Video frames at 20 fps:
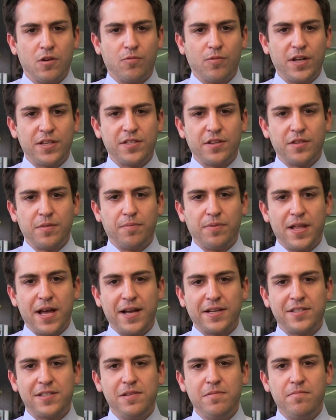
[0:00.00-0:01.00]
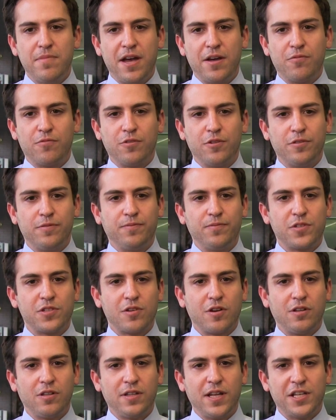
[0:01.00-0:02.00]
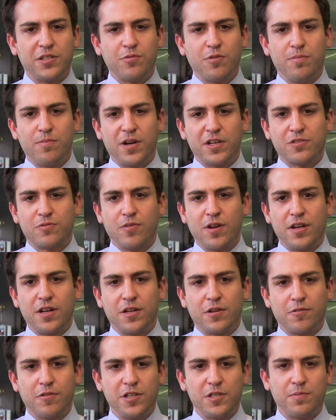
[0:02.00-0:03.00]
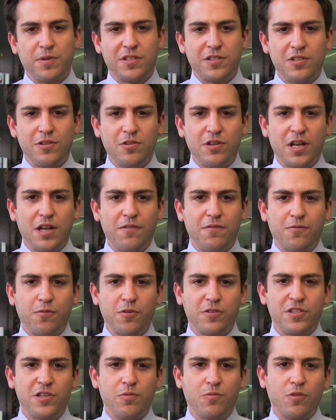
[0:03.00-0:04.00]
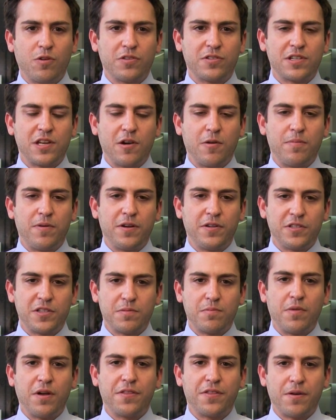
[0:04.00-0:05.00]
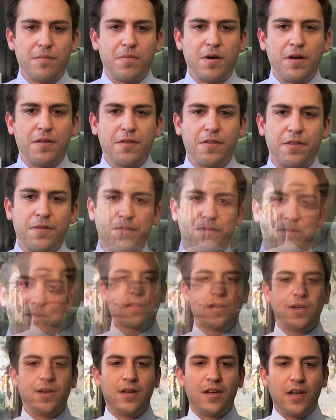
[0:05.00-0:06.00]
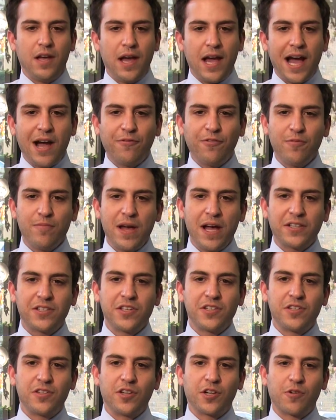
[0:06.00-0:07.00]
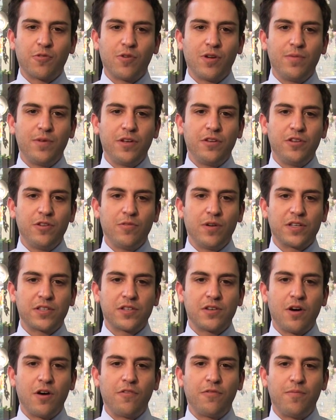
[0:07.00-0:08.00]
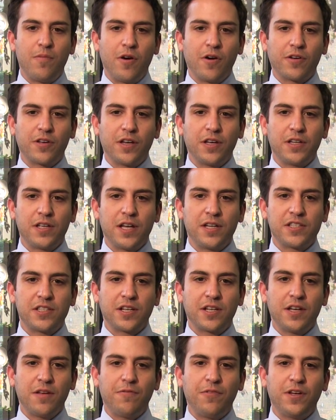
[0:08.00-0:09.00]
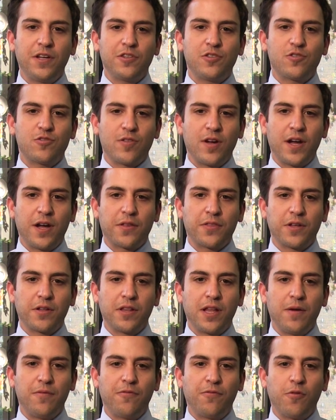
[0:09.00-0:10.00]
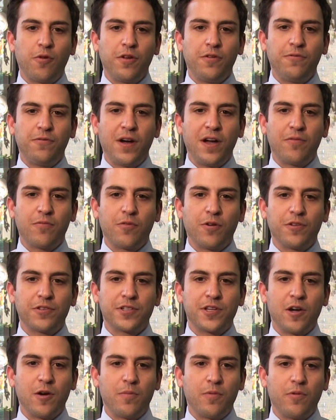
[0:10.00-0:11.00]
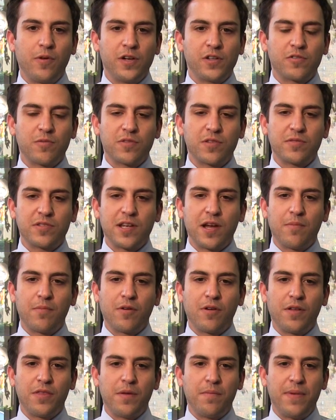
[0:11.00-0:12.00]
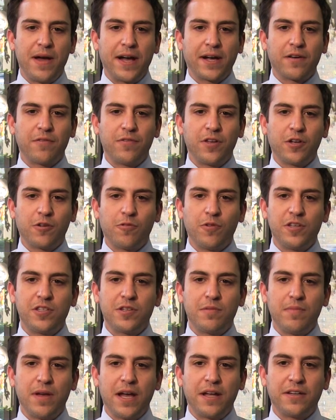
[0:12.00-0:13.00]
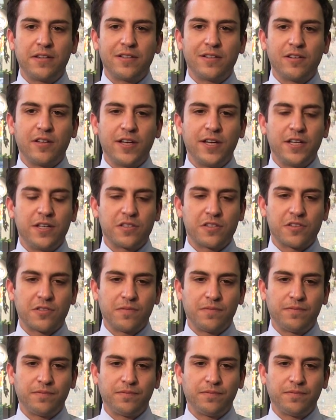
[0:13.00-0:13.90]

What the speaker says: Rates on the Black Sea Med route saw a less robust rate increase, but still gained 14 world-scale points month-on-month. Aframaxes in the Caribbean-U.S. Gulf market gained significant strength and climbed 45 world-scale points from September on the back of increased demand and delays.